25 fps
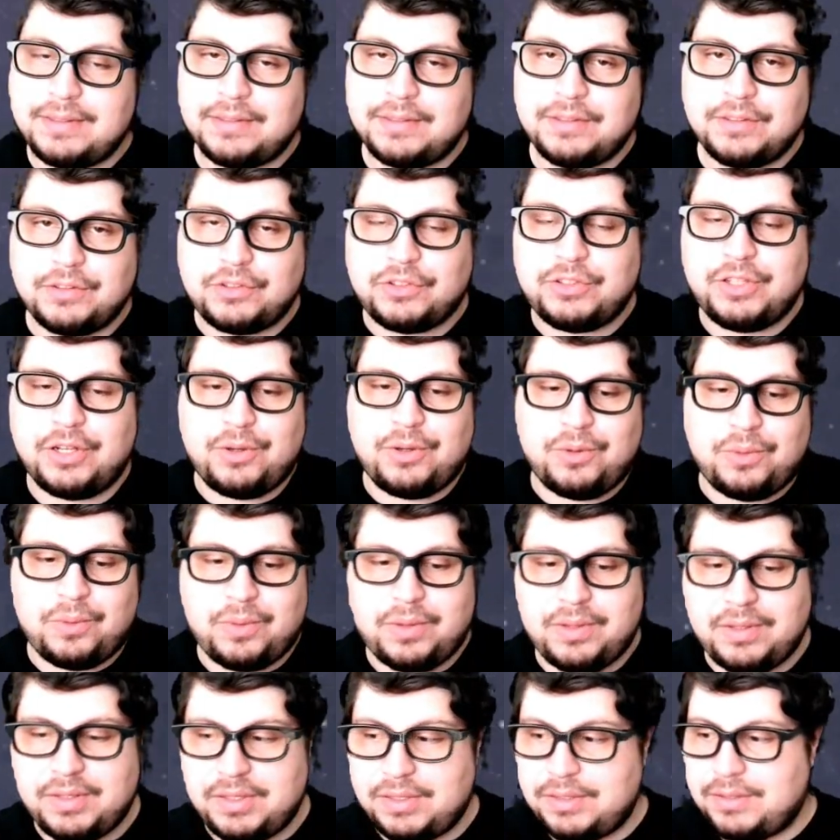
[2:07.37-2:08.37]
So,
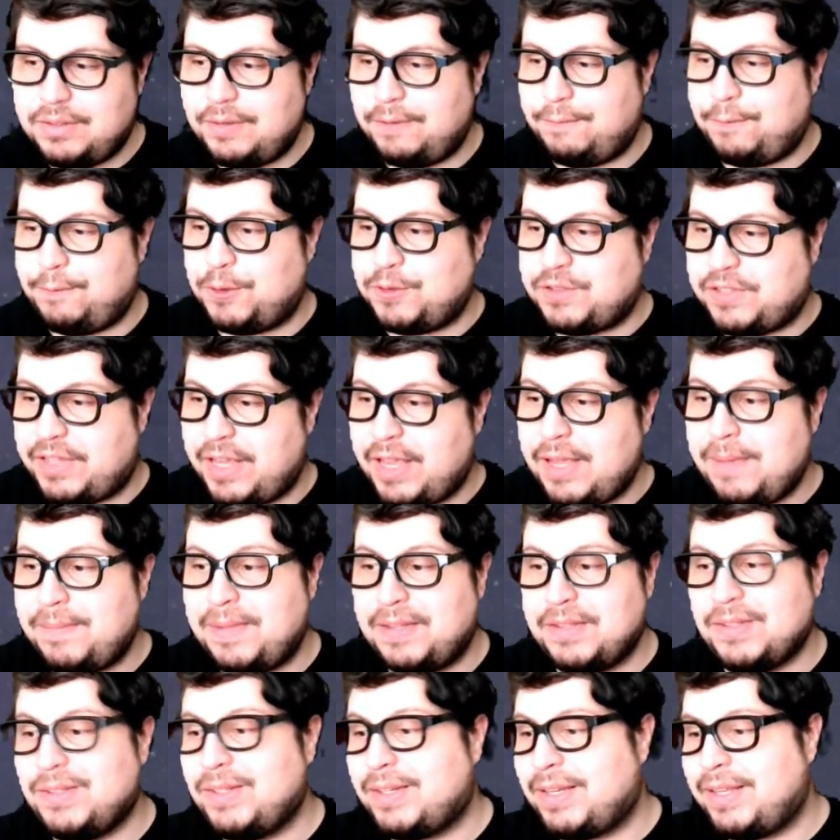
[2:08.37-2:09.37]
first game,
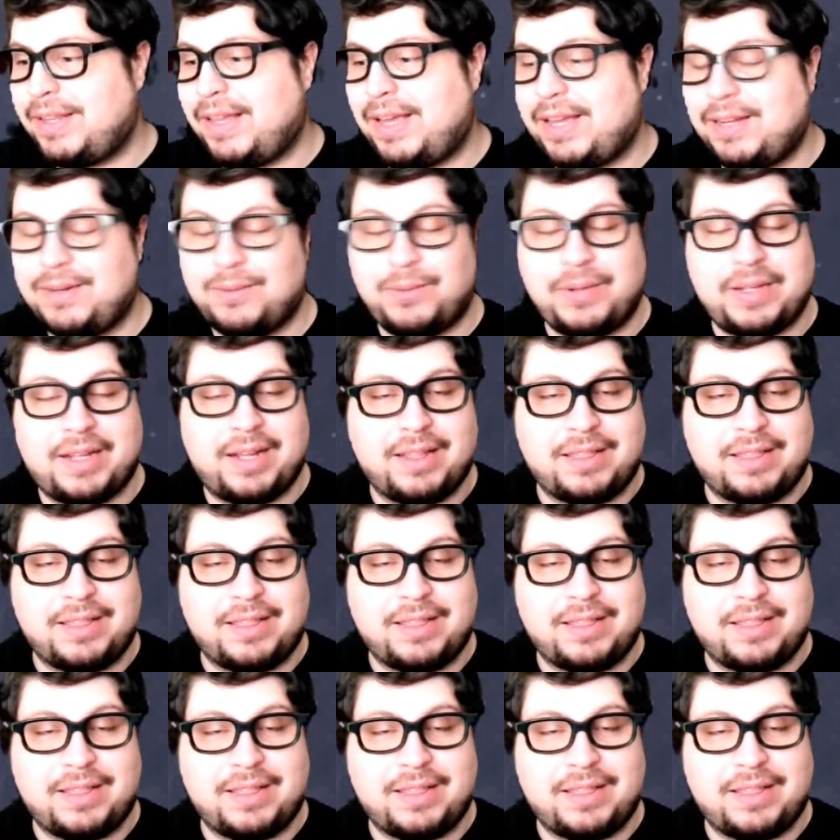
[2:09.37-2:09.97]
and look at that, we got the